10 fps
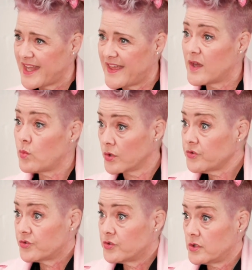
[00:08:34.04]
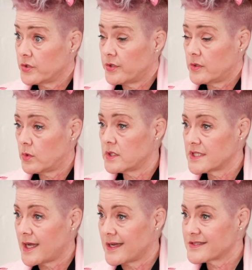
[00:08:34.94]
and that want to learn and want
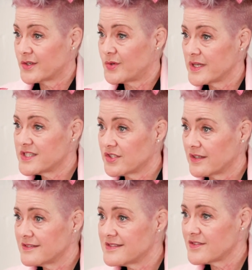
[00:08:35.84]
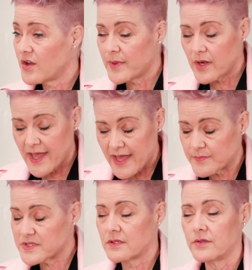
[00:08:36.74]
to ask mm. questions, mm. I'm an
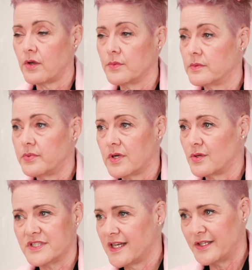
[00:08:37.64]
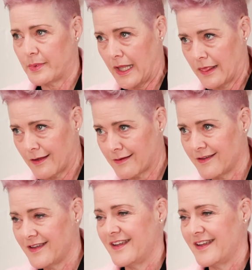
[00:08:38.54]
absolute open book. I'll tell you anything.